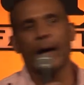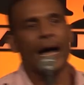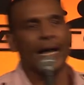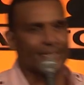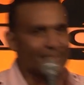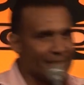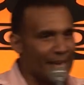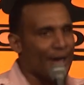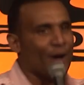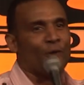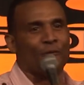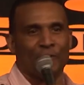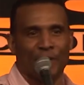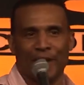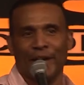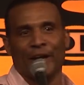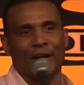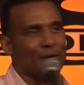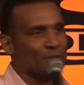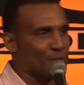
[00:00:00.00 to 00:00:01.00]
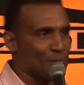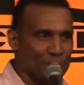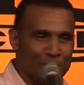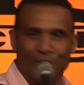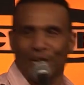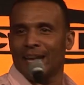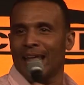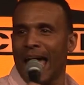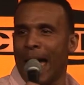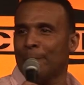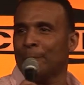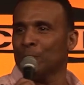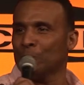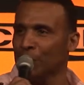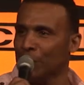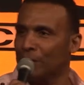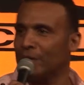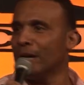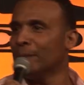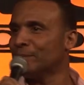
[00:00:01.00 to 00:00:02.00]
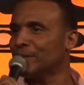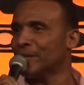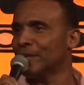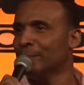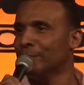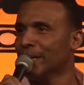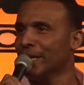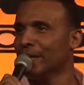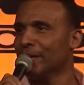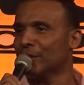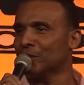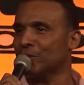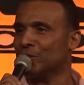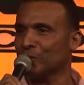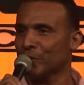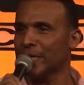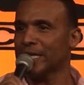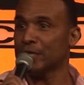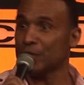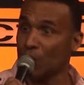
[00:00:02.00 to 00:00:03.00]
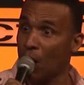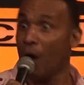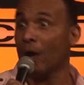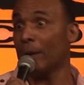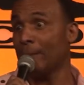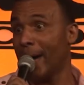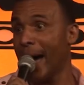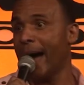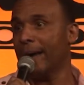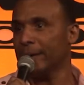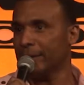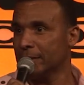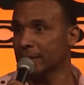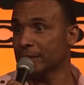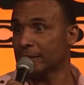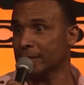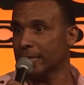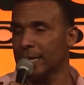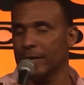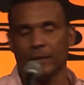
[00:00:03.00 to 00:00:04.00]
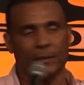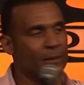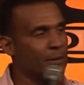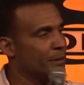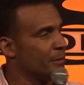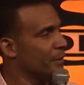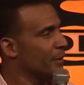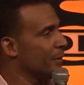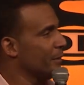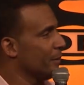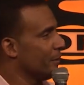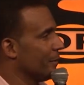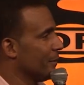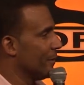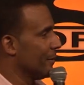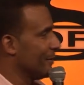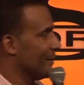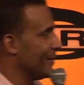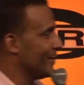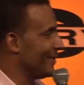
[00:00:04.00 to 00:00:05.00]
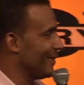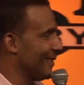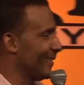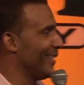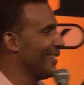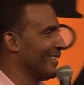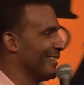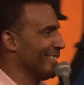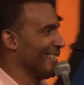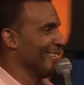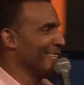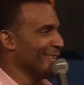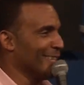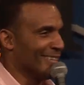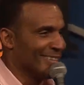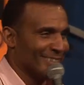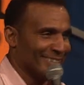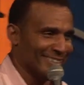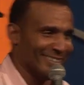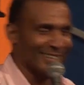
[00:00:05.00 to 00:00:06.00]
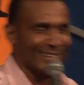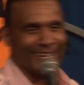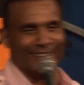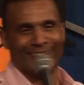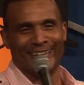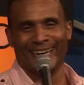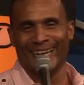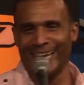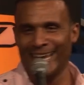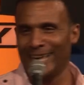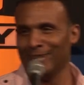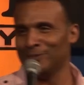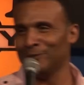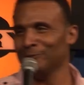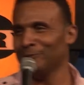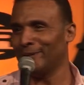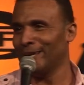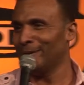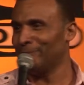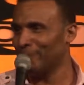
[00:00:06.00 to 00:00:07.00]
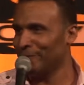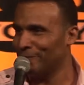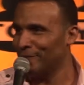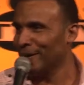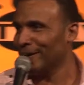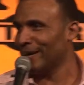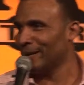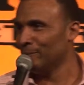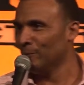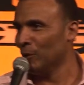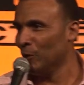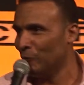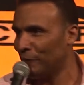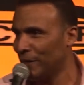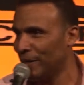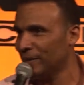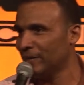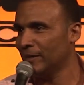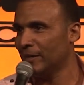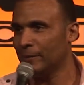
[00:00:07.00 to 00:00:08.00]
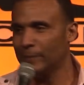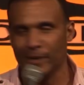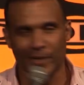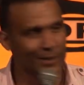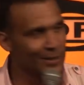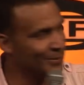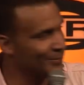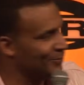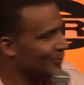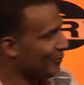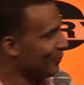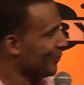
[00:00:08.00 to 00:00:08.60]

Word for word: I'll stay over here. If some shit happens, we'll come to the middle of the street and talk about it. You know what I'm saying? Other than that, you keep it fucking moving. You hear me?